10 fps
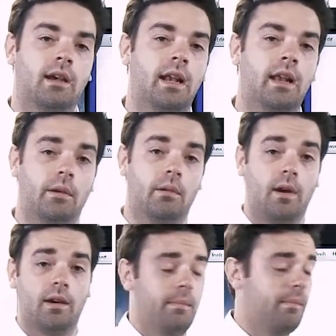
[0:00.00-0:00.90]
Hello and
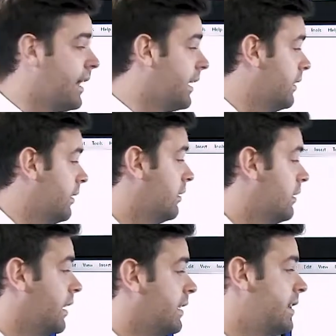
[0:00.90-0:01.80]
welcome back.
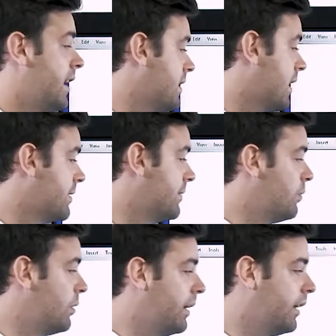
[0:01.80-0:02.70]
In today's lesson,
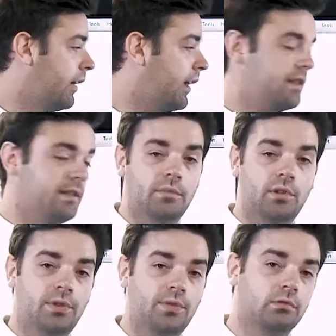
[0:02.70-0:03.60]
we'll be looking at some
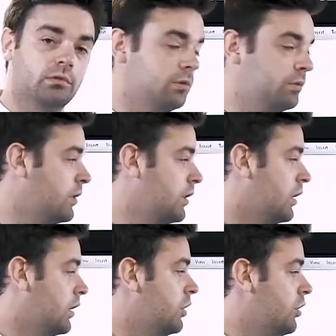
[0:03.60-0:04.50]
useful rules
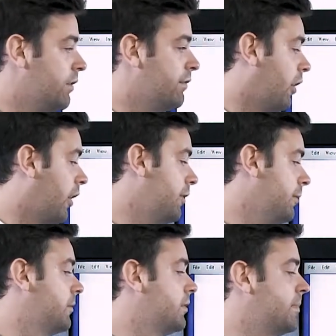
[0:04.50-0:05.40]
you can follow
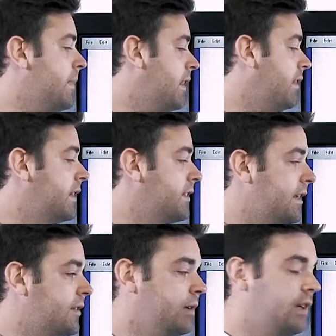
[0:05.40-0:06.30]
to make things a
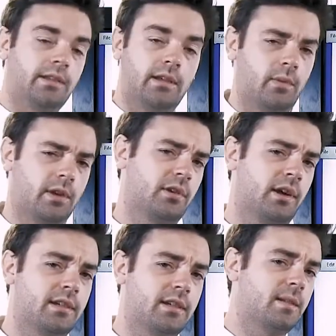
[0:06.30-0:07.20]
little easier when
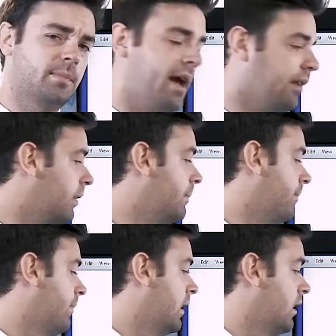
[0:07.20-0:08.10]
trying to spell.
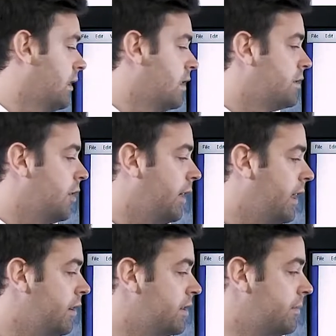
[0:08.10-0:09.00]
So
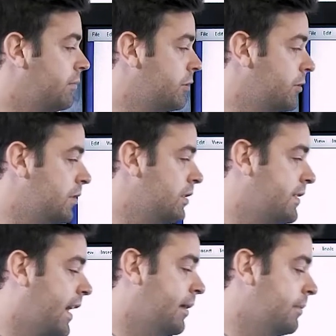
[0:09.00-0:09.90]
here are some rules
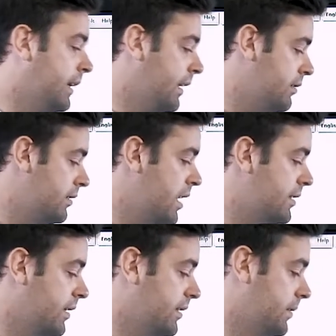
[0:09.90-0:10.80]
to help get you
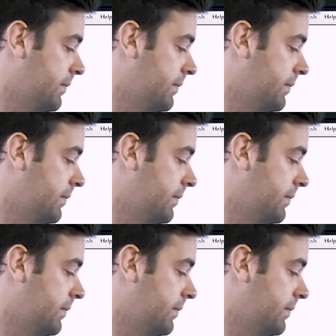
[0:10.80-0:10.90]
started.